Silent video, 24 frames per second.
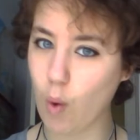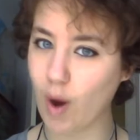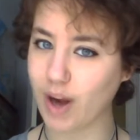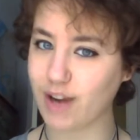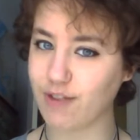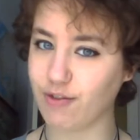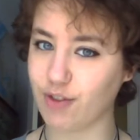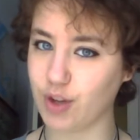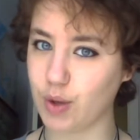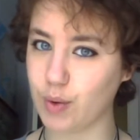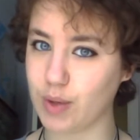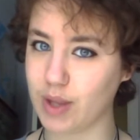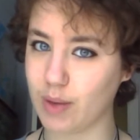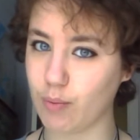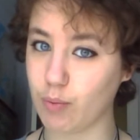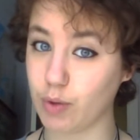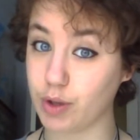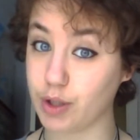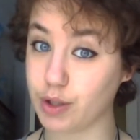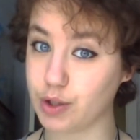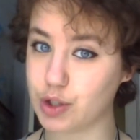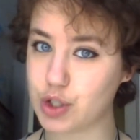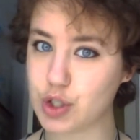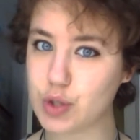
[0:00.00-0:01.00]
But quite a few of them
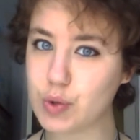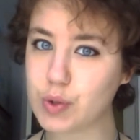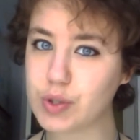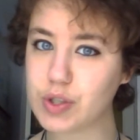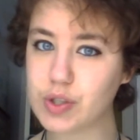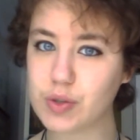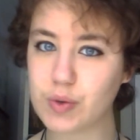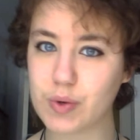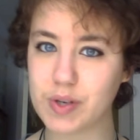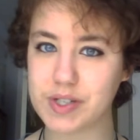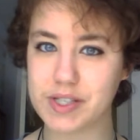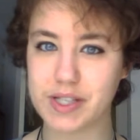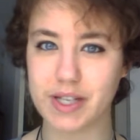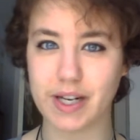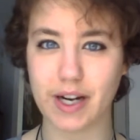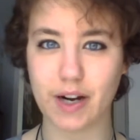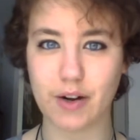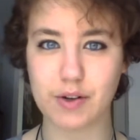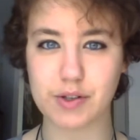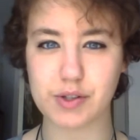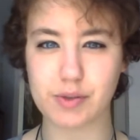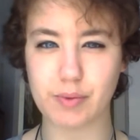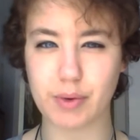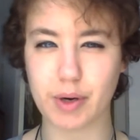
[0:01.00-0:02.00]
were those short stories, and I
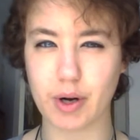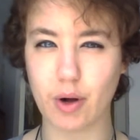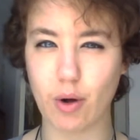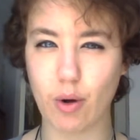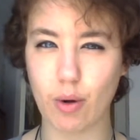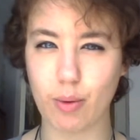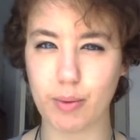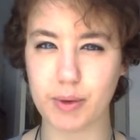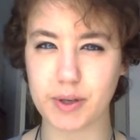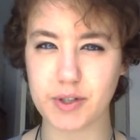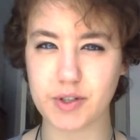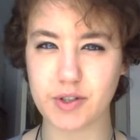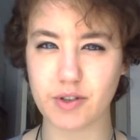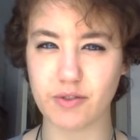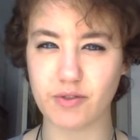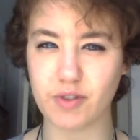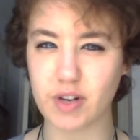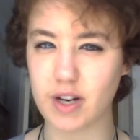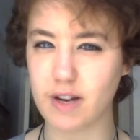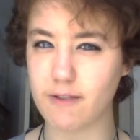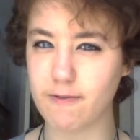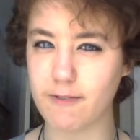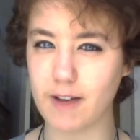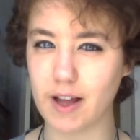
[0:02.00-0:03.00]
also read a whole bunch of
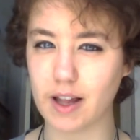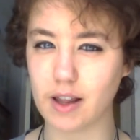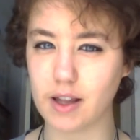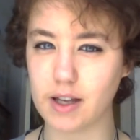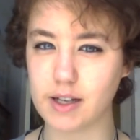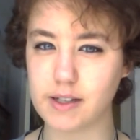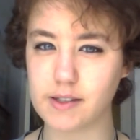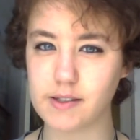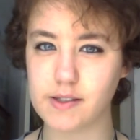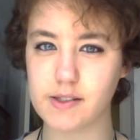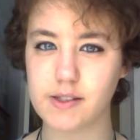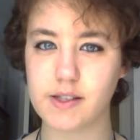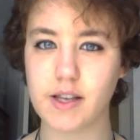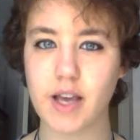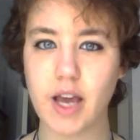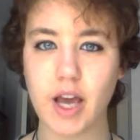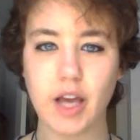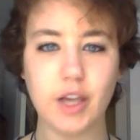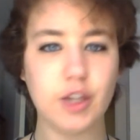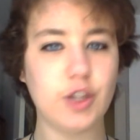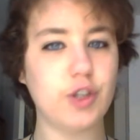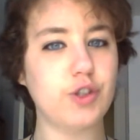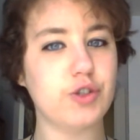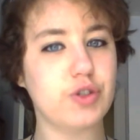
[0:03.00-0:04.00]
novellas,
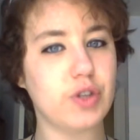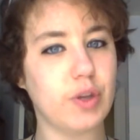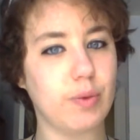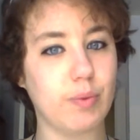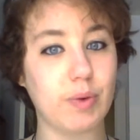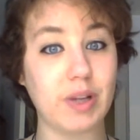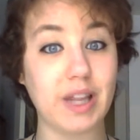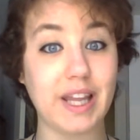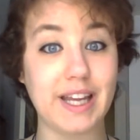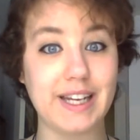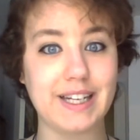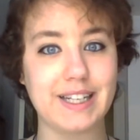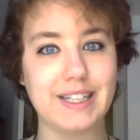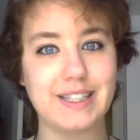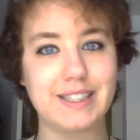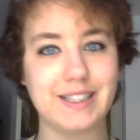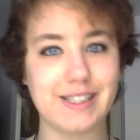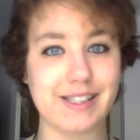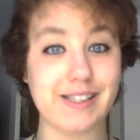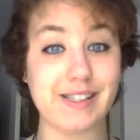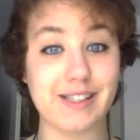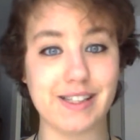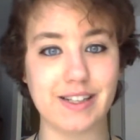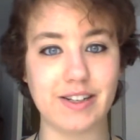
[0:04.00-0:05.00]
usually relating
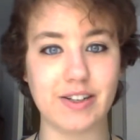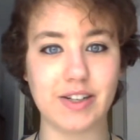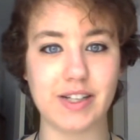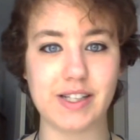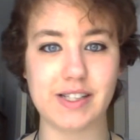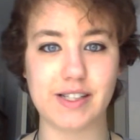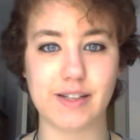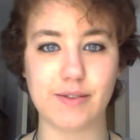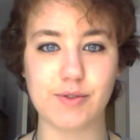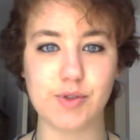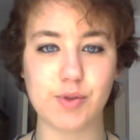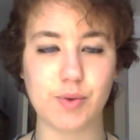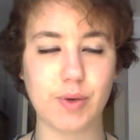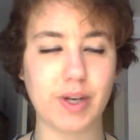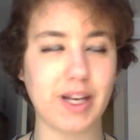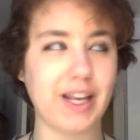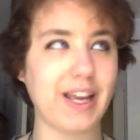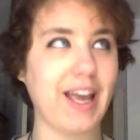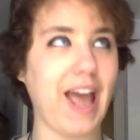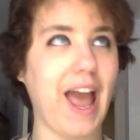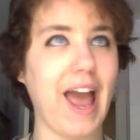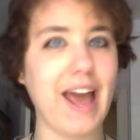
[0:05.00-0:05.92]
to series I was reading.